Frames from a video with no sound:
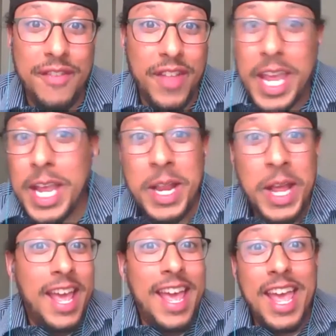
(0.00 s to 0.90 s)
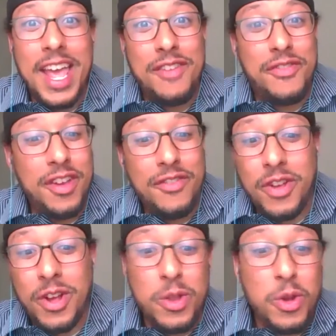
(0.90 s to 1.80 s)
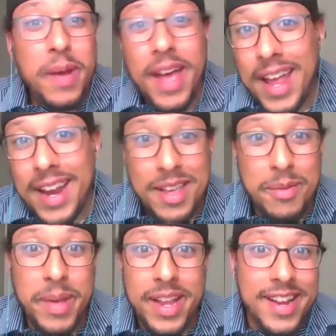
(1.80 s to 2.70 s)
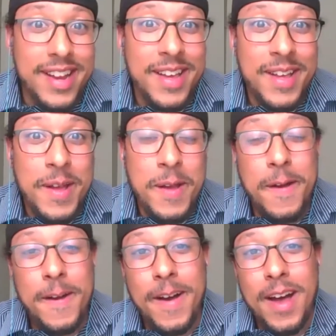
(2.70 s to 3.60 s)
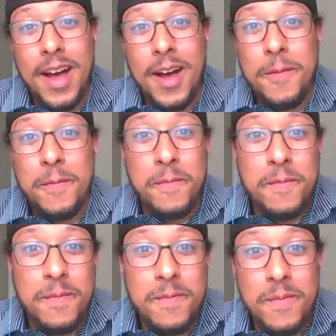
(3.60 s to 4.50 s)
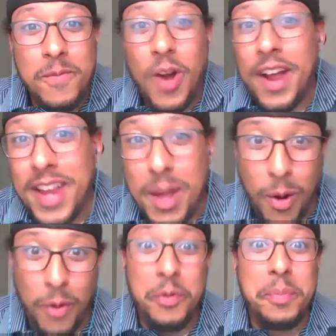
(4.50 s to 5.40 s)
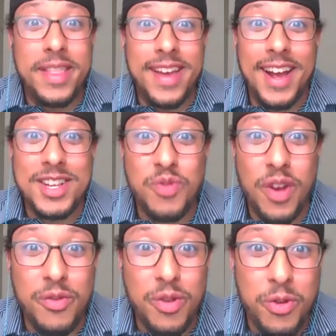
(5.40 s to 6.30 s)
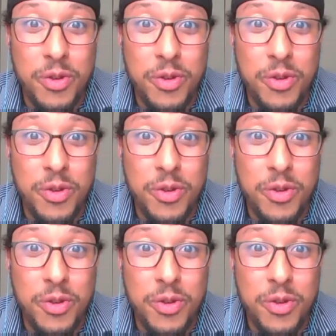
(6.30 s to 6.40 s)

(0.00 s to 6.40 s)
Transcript: Like, if Kaluma hadn't committed, Ryan Nemhard would be the highest rated recruit